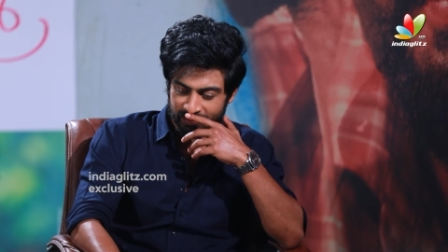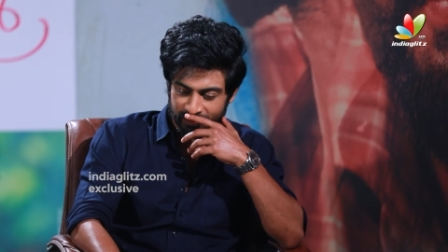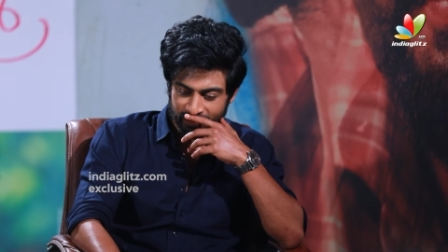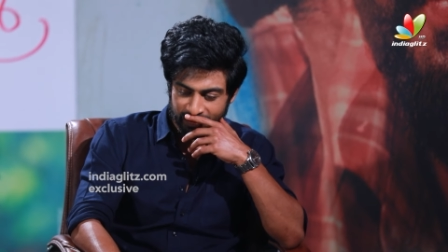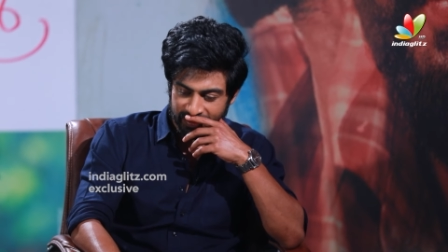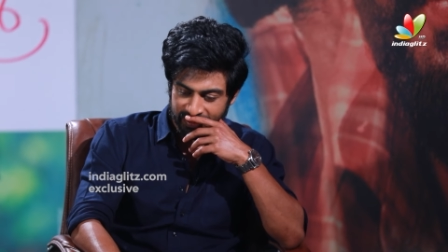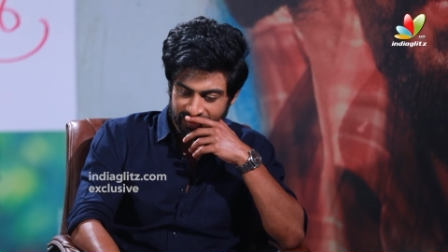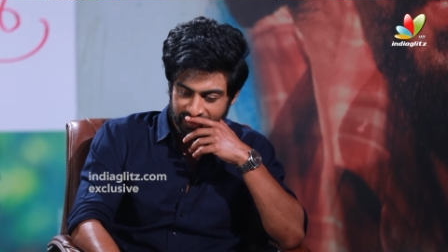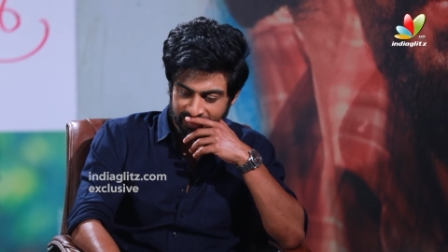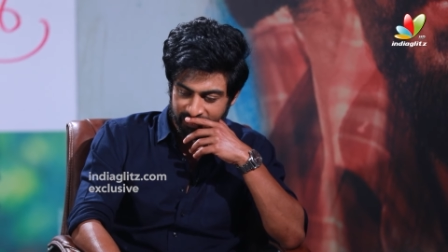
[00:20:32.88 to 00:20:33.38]

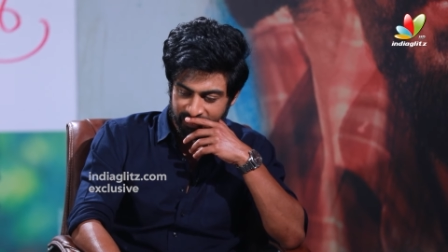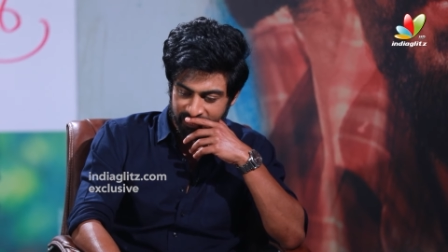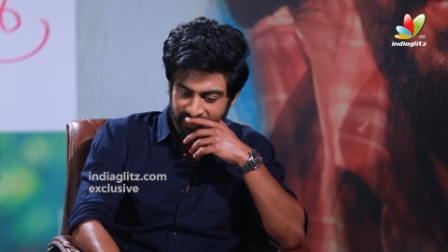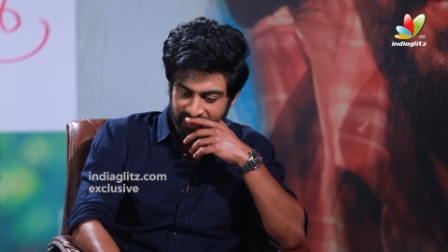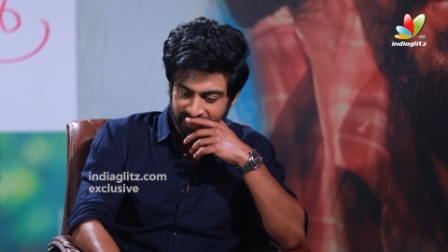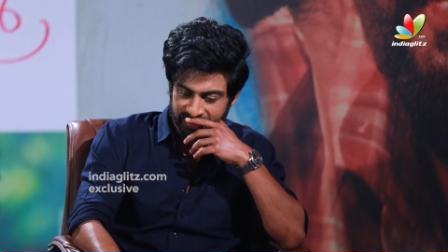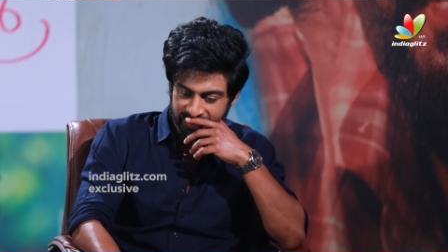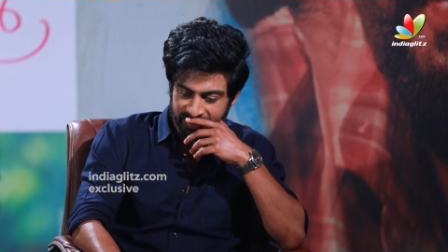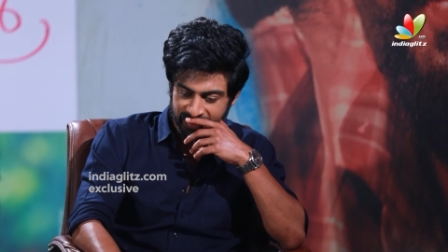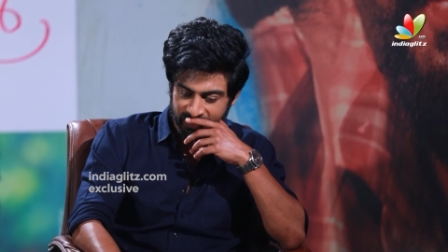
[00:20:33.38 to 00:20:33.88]
No, I can't
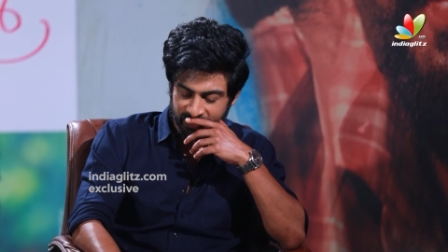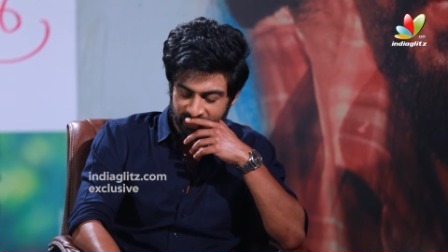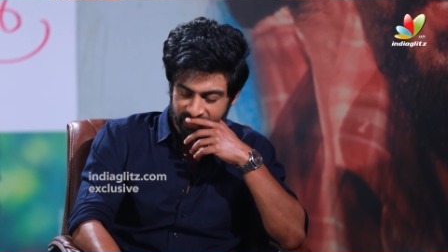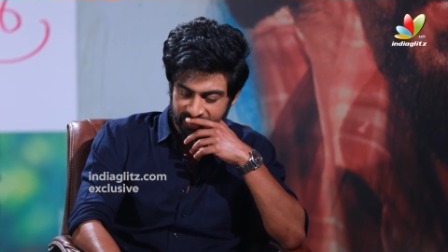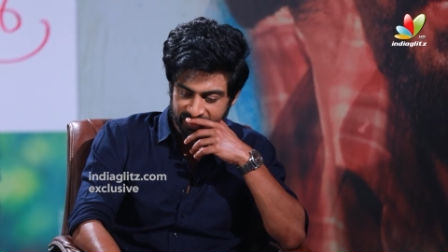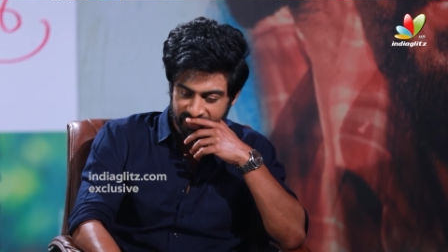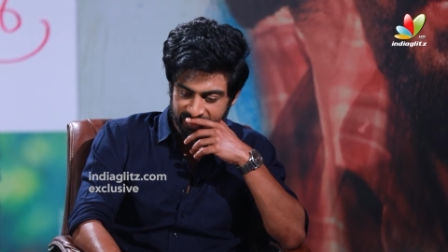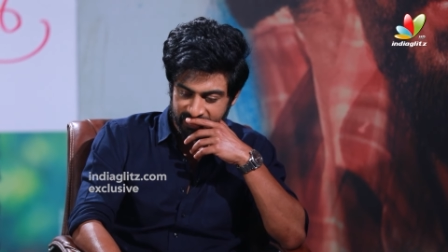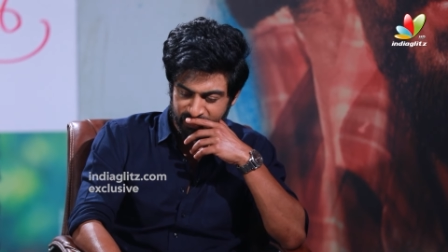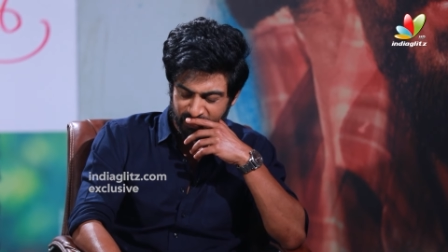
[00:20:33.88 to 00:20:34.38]
pick
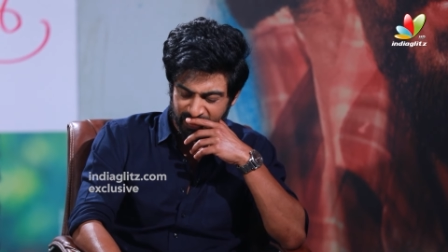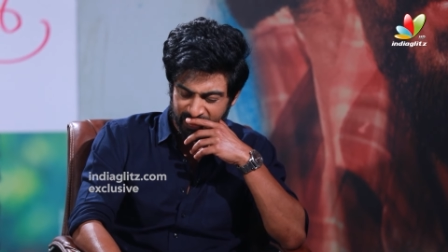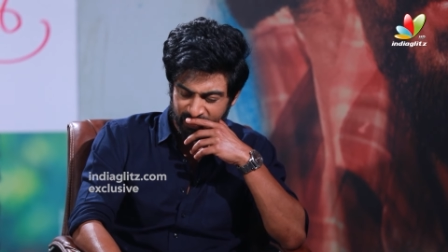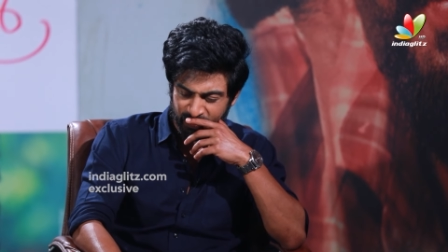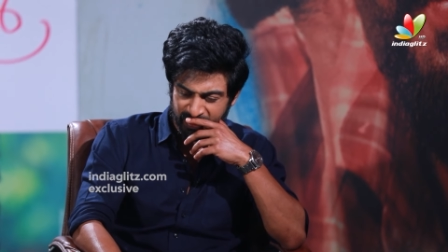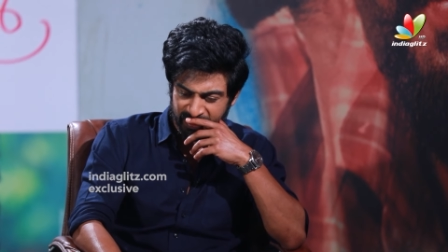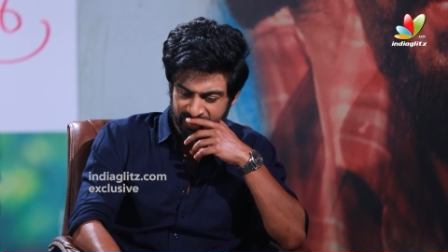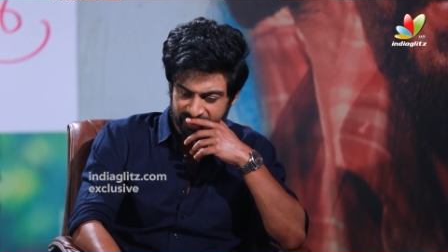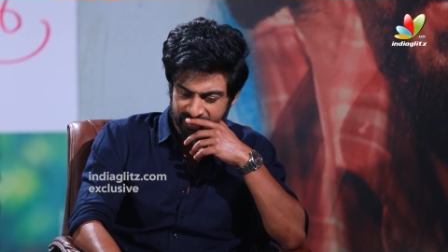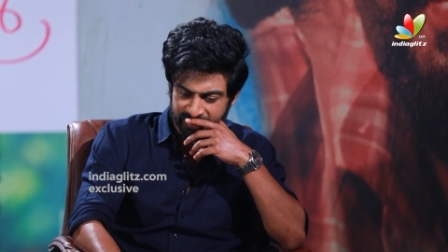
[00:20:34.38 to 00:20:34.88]
anyone. Why
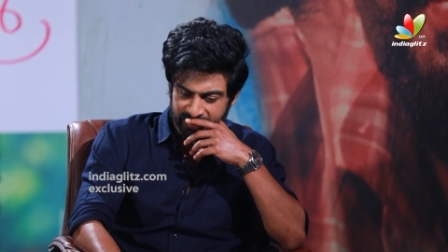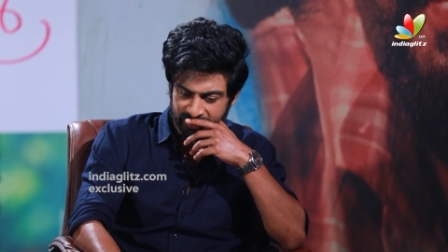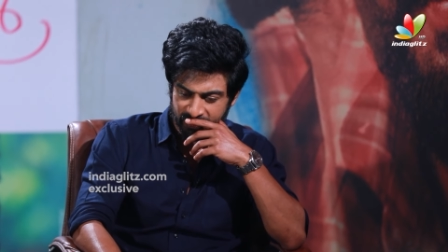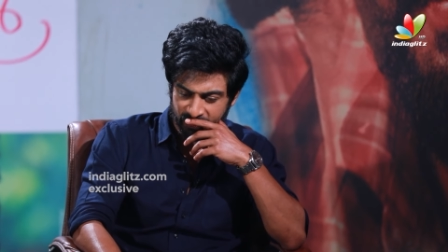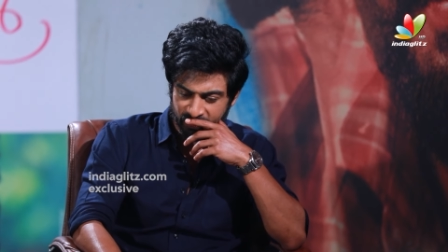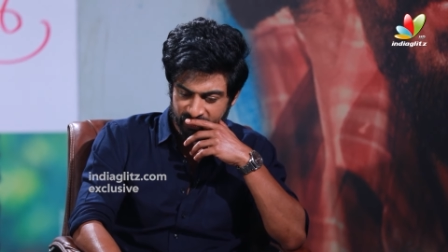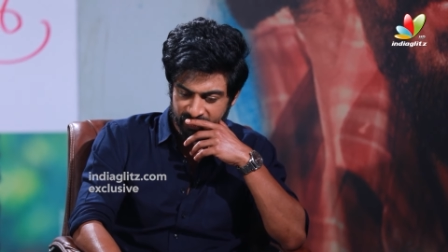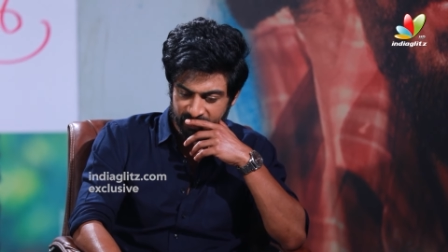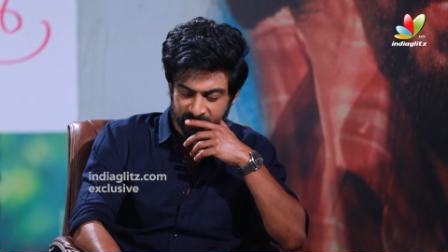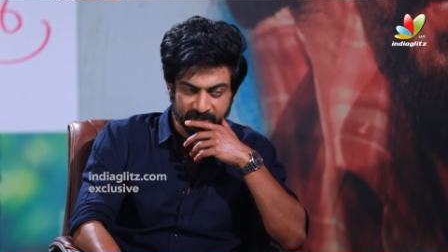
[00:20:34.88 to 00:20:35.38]
would I sneak
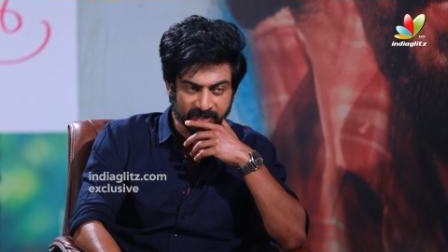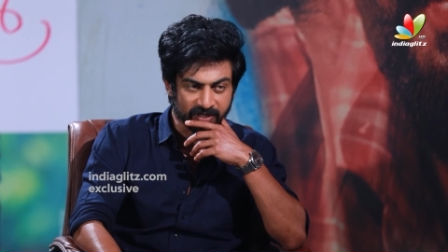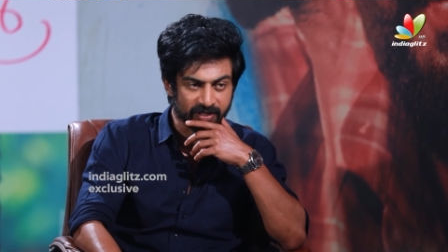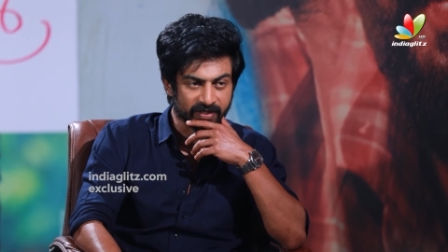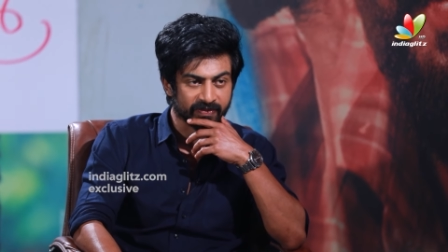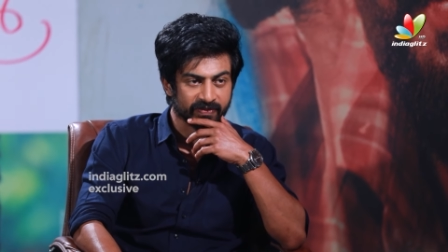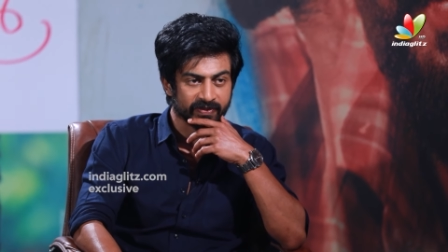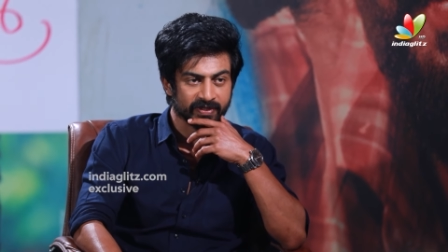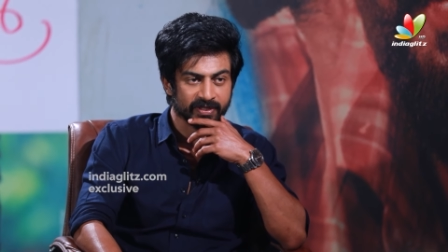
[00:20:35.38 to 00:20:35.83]
into someone's life?